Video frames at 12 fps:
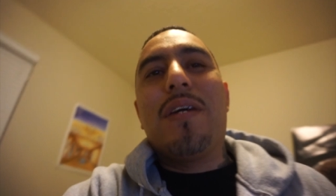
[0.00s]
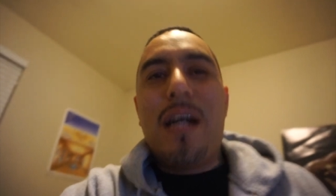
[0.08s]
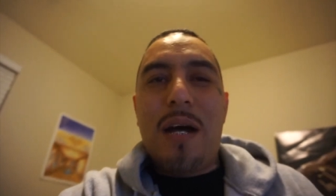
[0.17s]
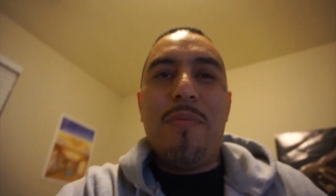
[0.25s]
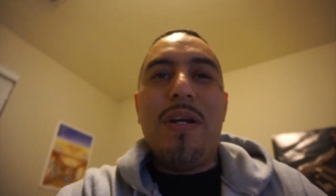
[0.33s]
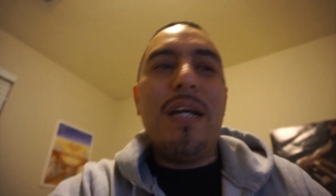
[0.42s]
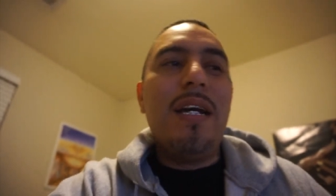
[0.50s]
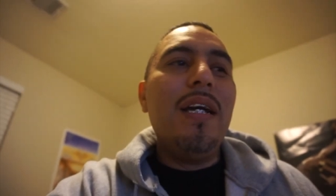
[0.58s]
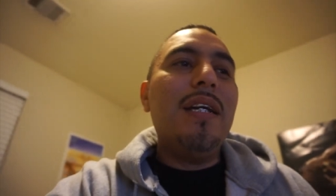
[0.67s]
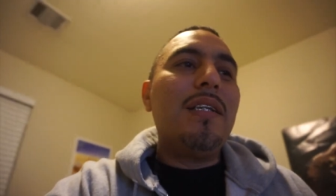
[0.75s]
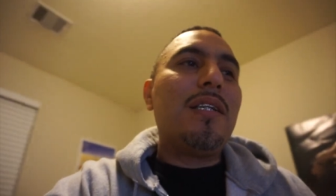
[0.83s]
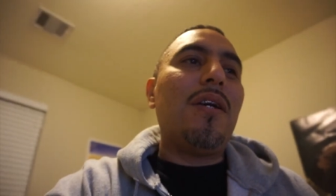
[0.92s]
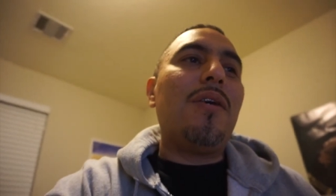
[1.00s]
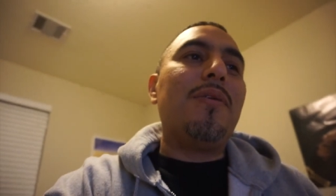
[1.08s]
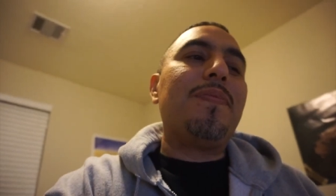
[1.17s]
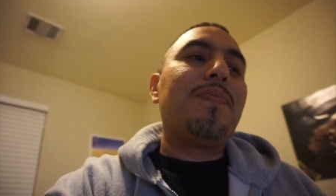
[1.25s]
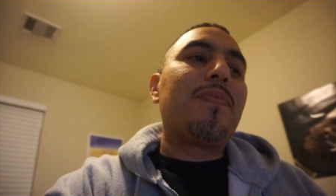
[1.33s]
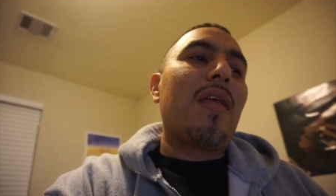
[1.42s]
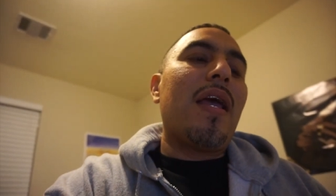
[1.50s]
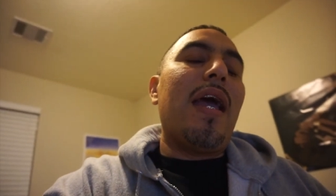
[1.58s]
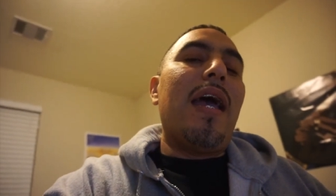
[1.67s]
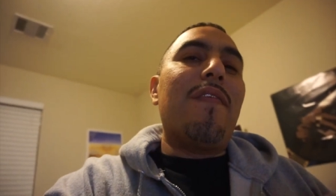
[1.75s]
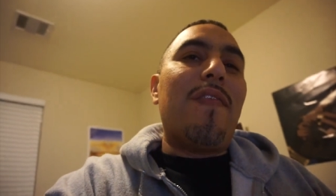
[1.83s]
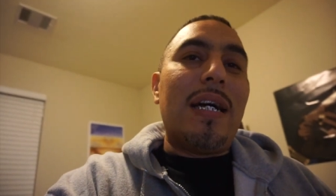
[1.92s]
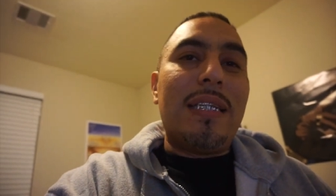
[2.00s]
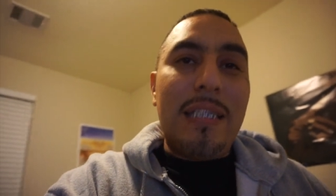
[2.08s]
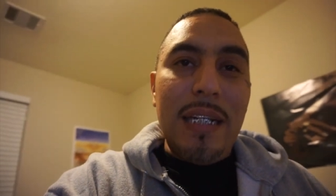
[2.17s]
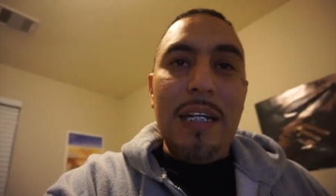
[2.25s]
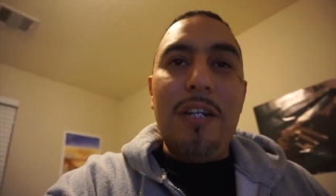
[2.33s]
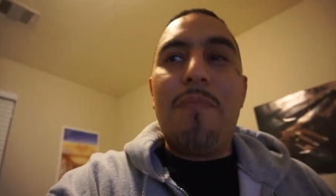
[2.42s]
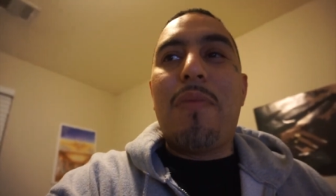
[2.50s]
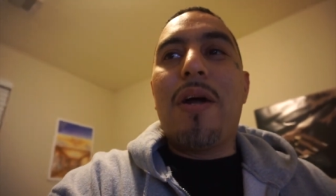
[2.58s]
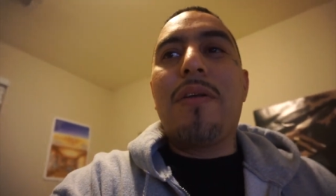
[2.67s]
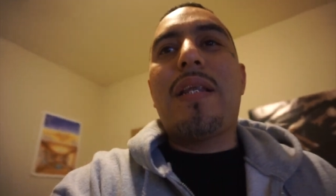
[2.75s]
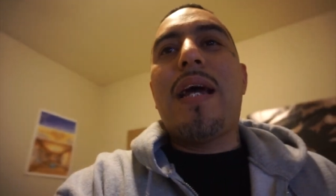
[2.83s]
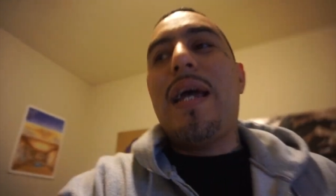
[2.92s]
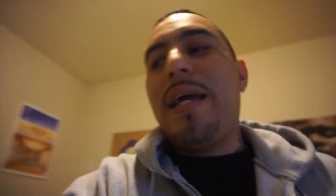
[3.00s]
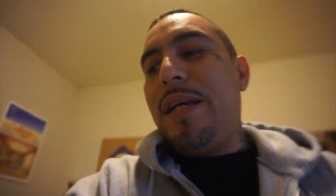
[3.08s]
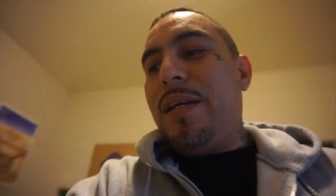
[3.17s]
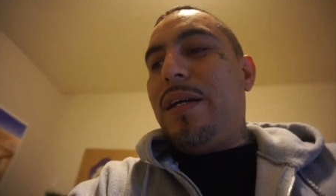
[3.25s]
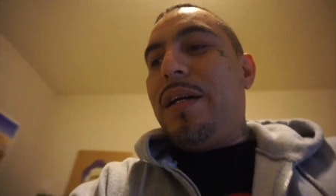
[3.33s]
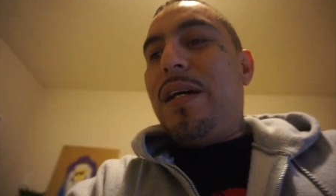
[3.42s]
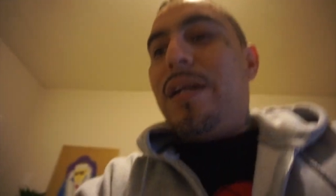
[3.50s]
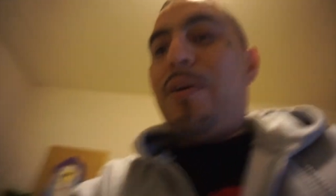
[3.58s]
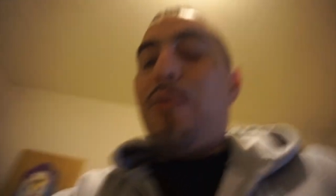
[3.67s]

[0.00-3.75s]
comment. So if I see your birthday uh,